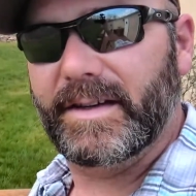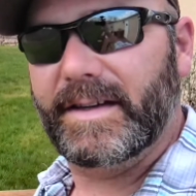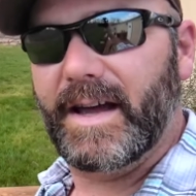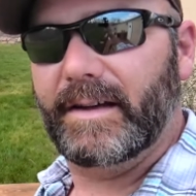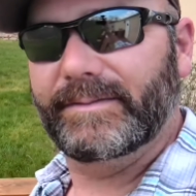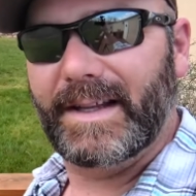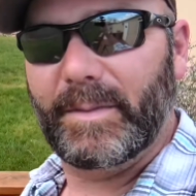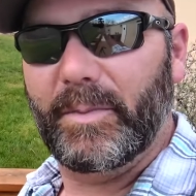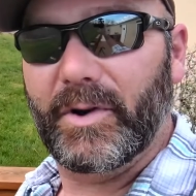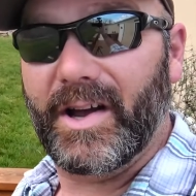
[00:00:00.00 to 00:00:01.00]
of the deck.
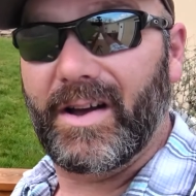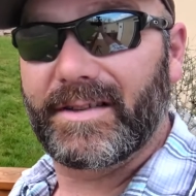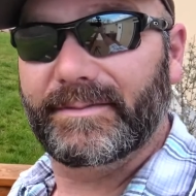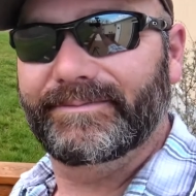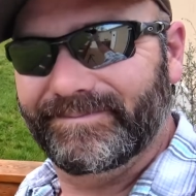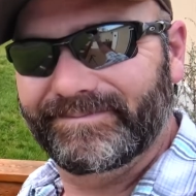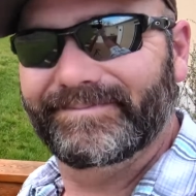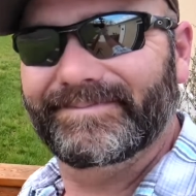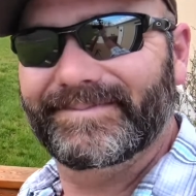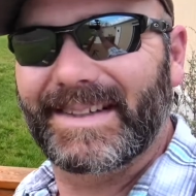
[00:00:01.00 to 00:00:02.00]
That'd be pretty awesome.
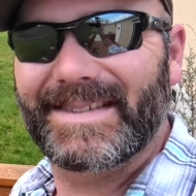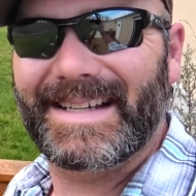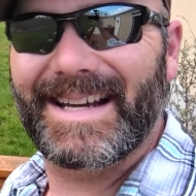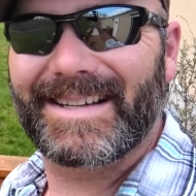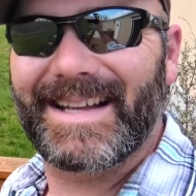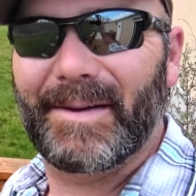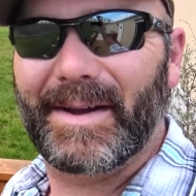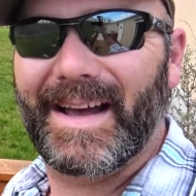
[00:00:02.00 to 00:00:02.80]
See you next time,